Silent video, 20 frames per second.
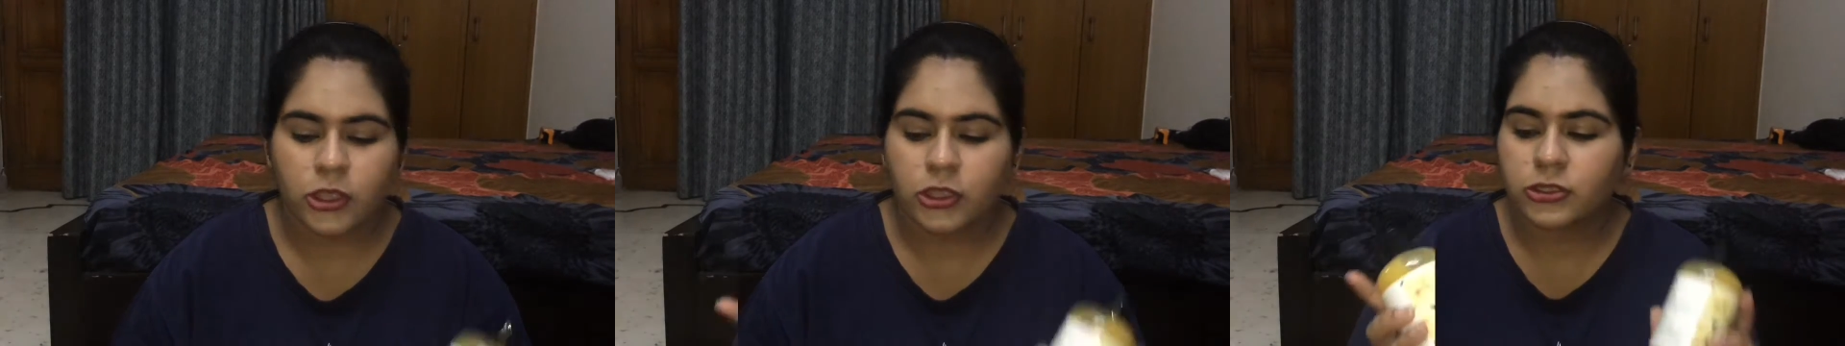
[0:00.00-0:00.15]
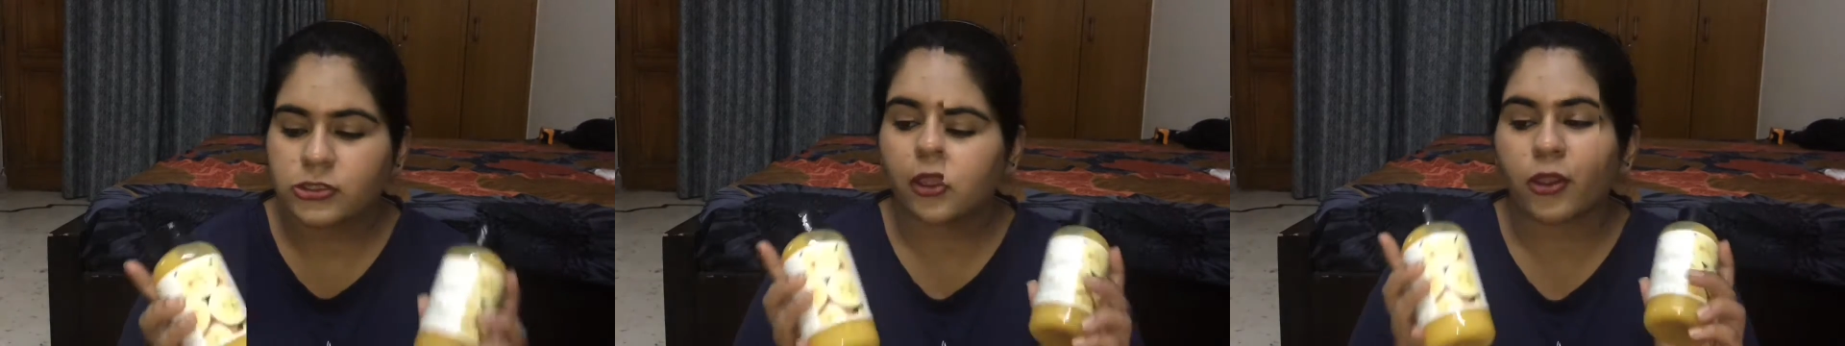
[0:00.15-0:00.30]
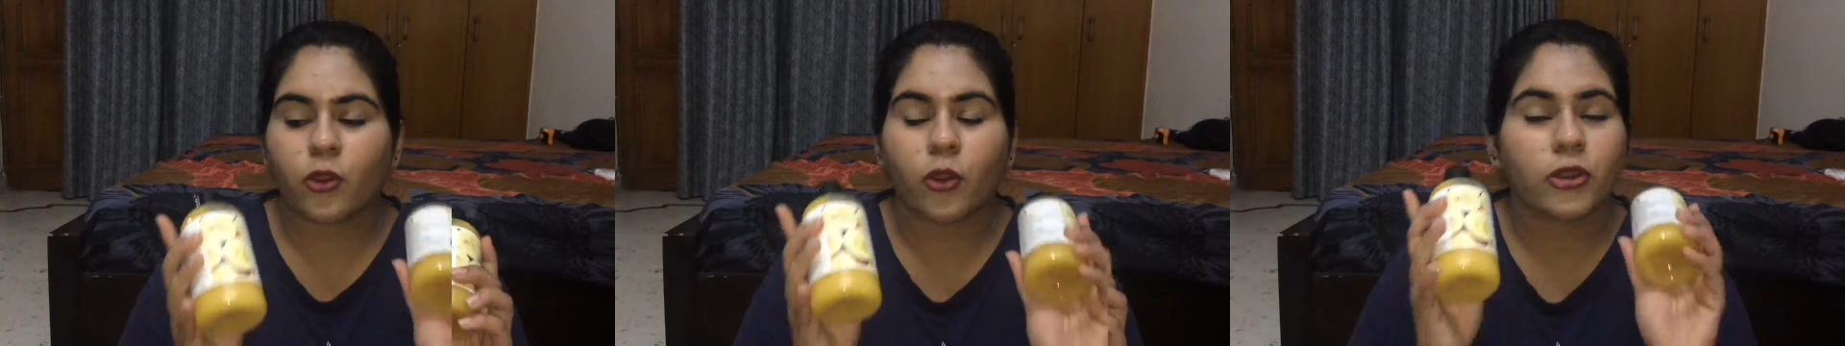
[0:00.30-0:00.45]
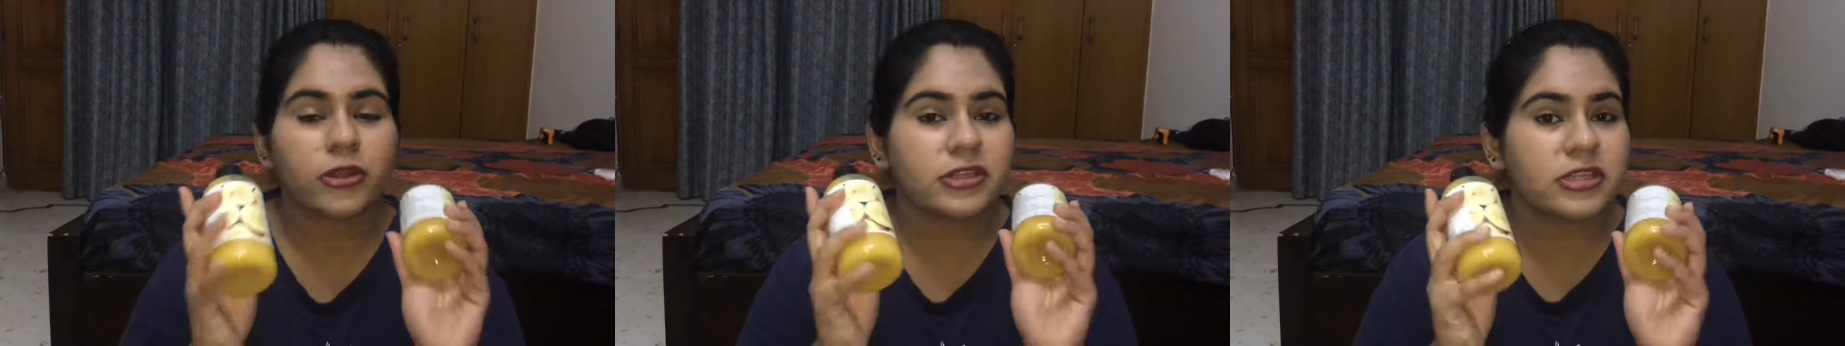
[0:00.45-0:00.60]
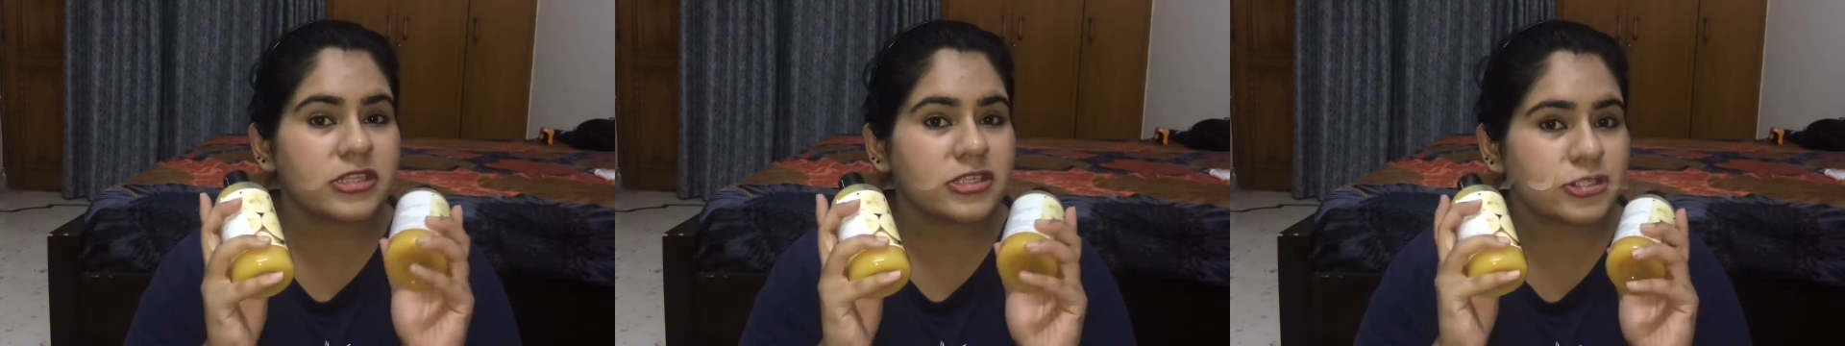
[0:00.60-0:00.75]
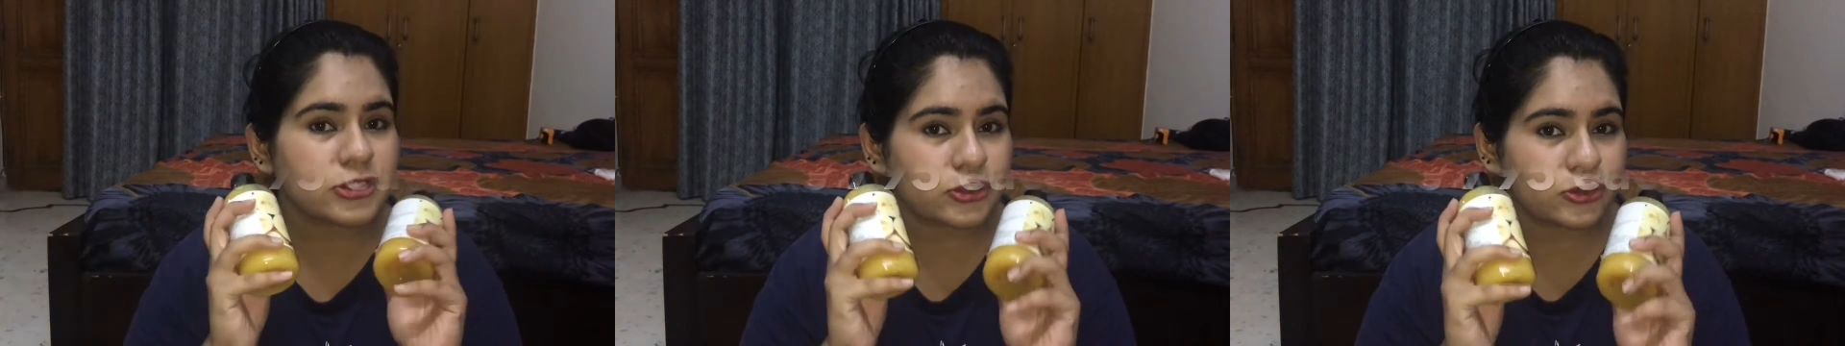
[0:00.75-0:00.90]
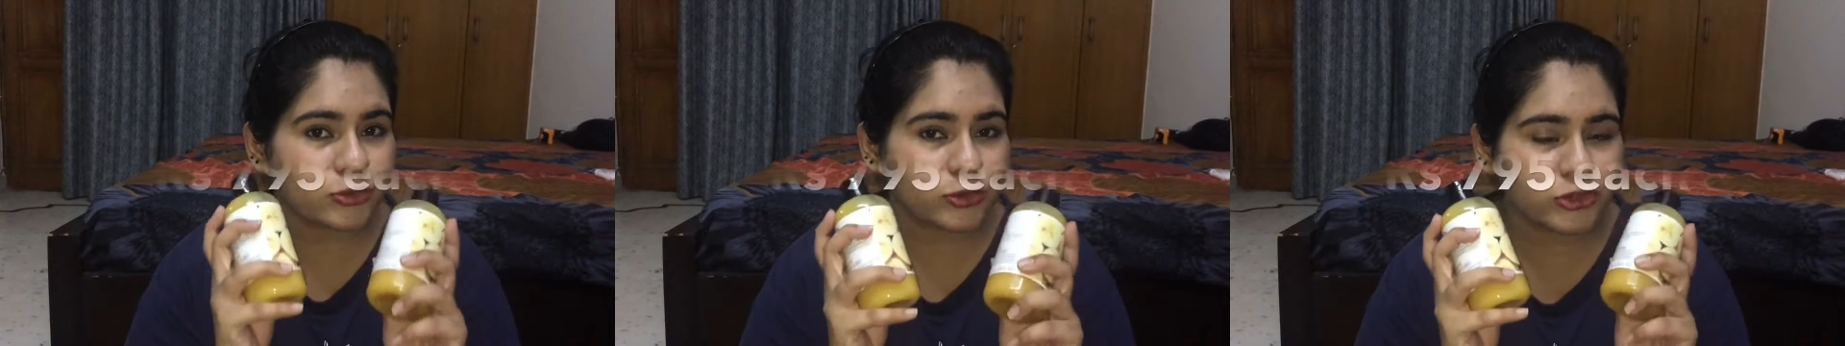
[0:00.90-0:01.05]
I got
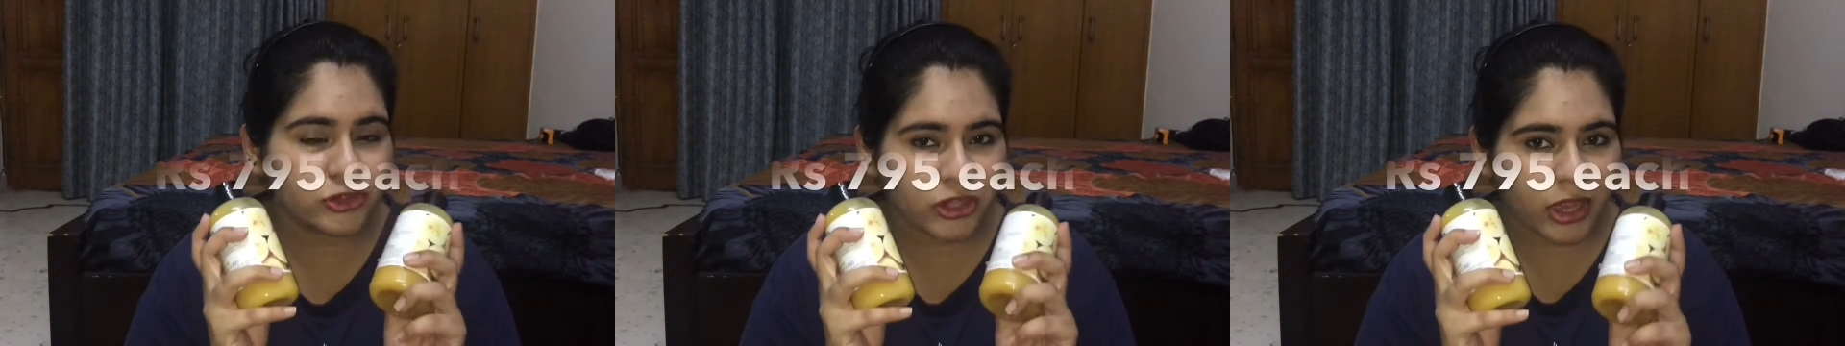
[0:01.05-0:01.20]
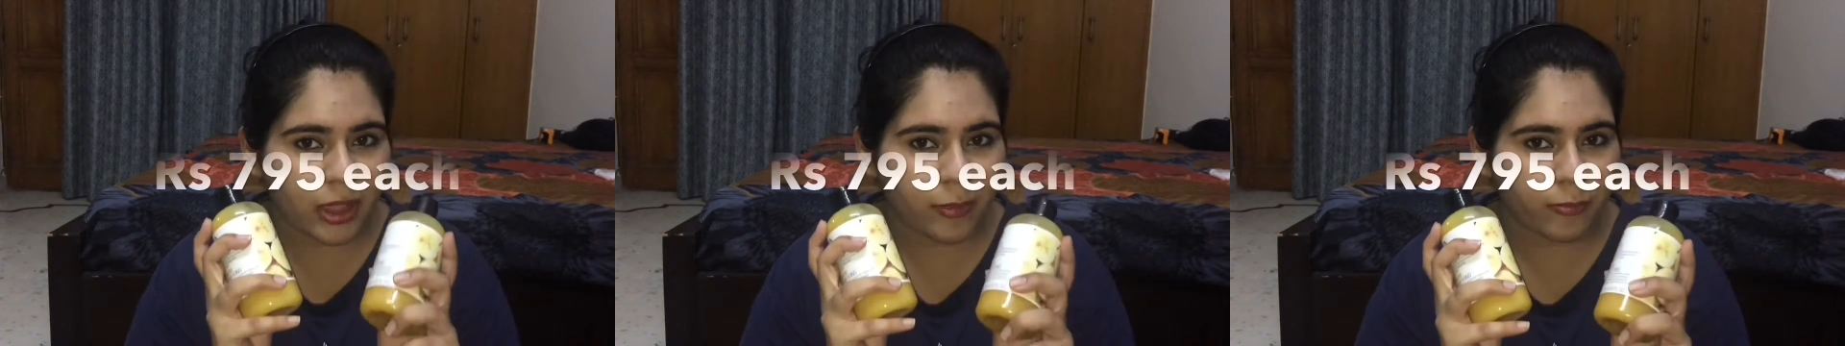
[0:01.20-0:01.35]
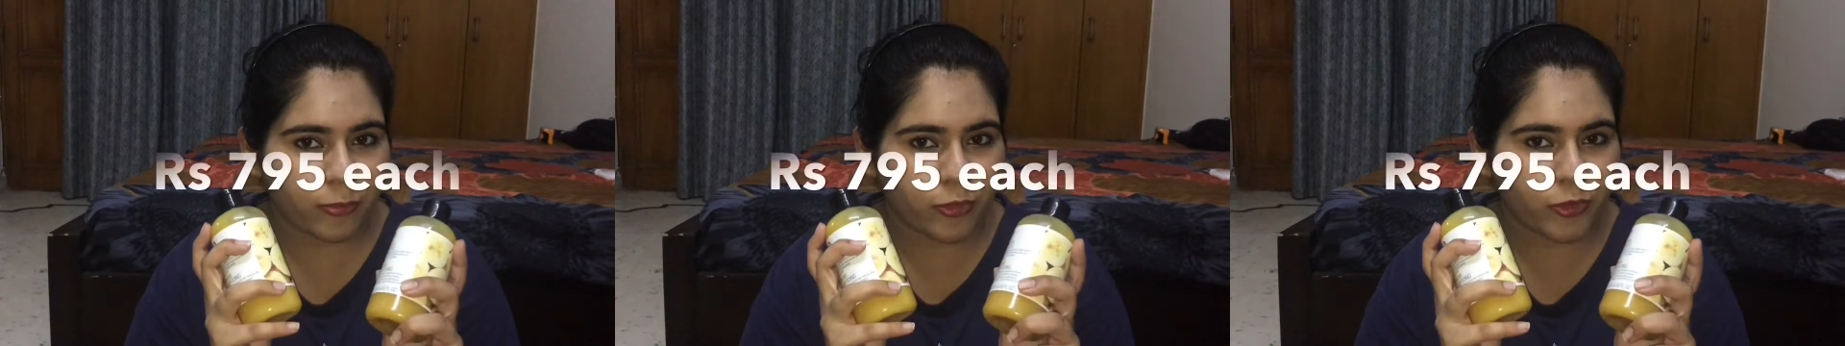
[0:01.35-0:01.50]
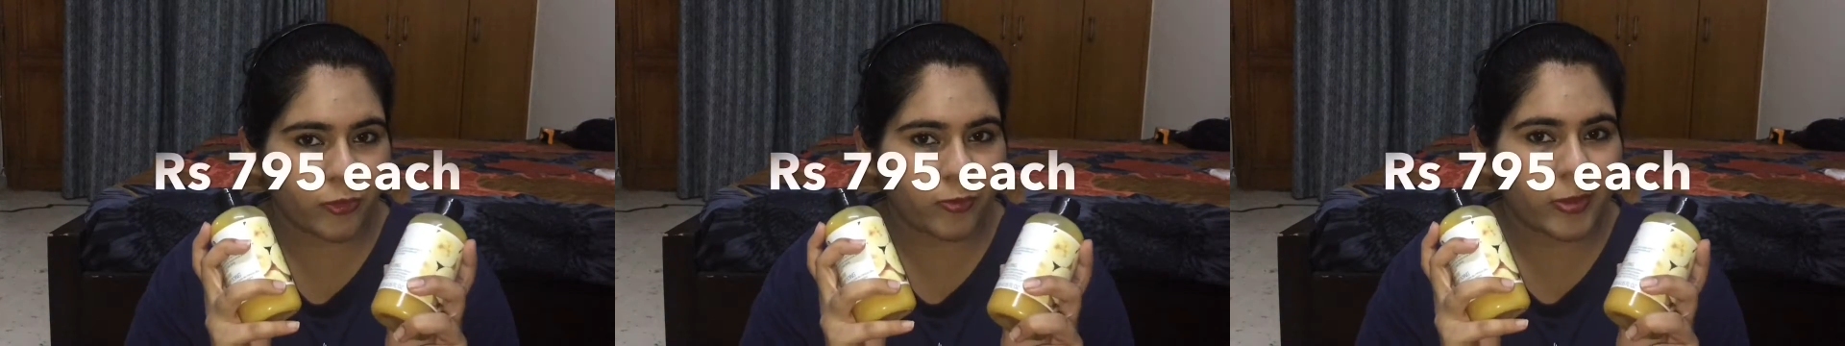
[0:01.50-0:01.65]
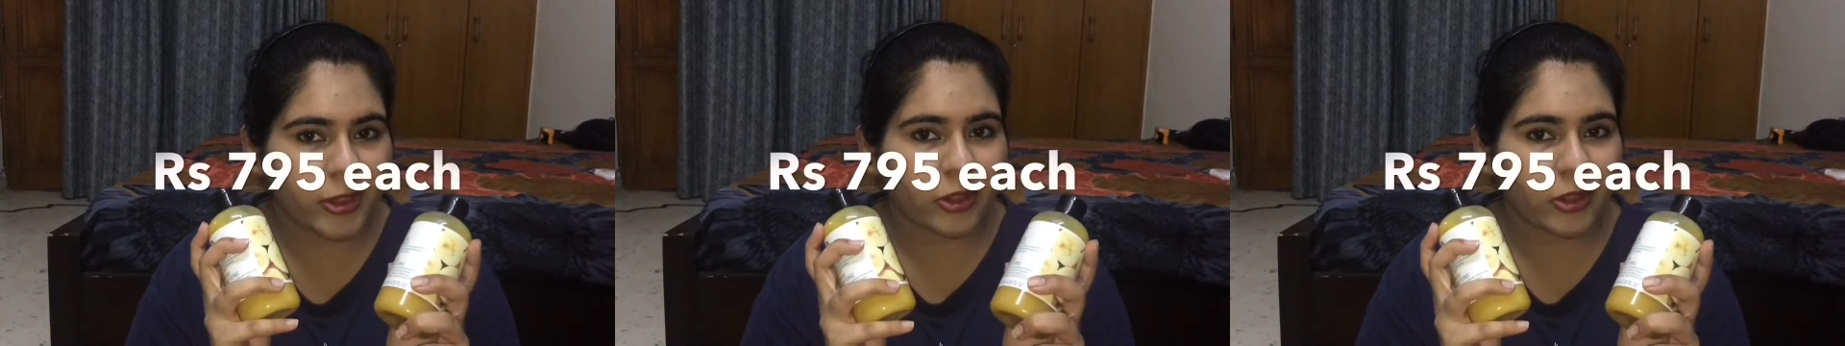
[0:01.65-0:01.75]
this two shampoo